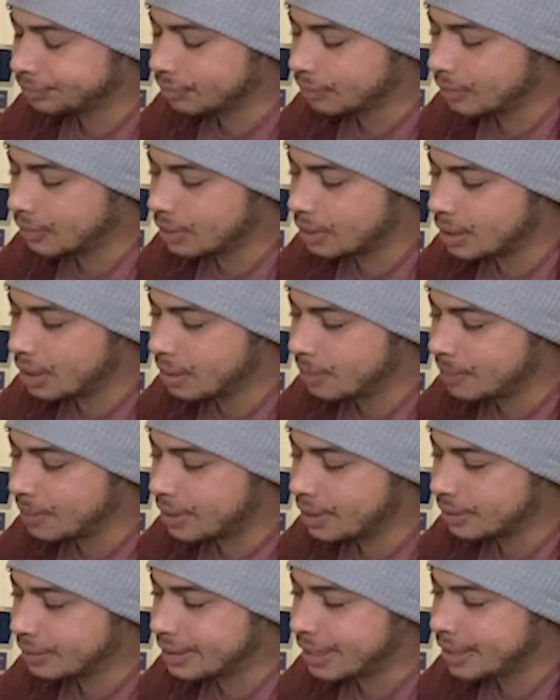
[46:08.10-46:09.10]
yeah,
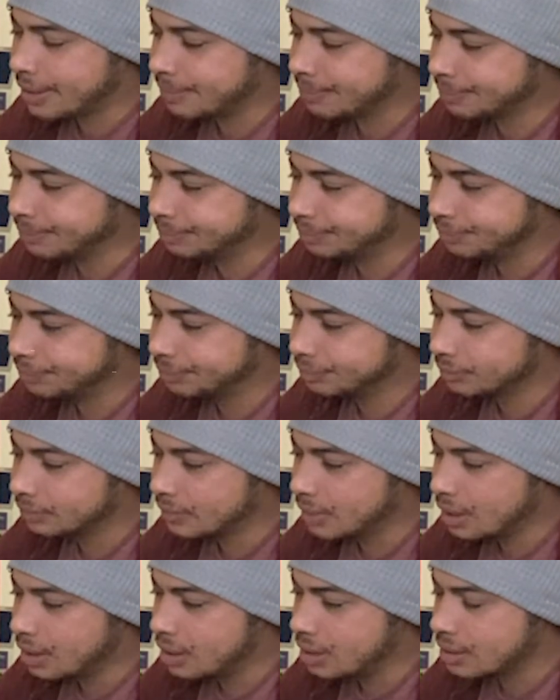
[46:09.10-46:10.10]
man, damn,
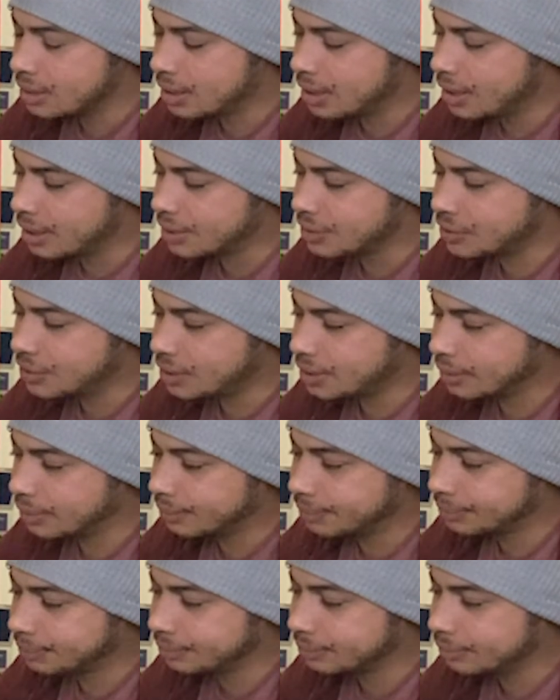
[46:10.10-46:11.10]
it's a lot of shit.
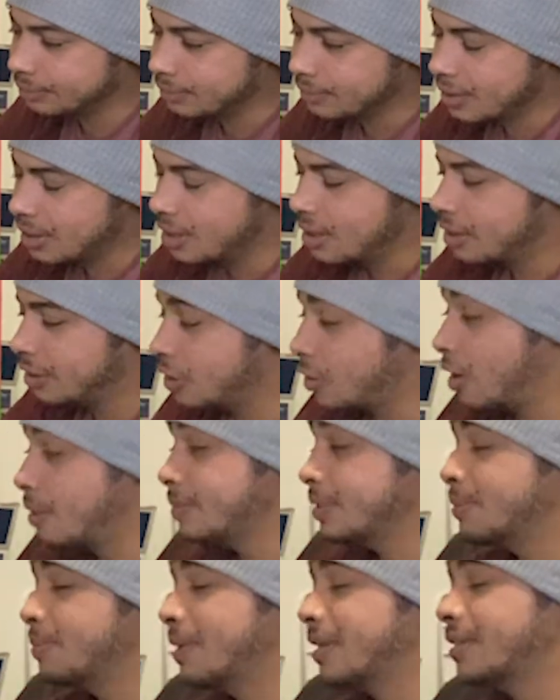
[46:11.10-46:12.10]
Yo, I'm
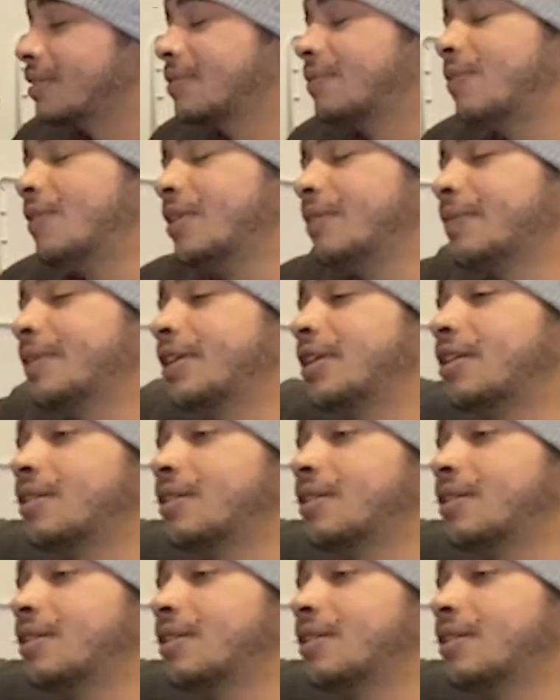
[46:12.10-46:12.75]
smiked as fuck right now. I met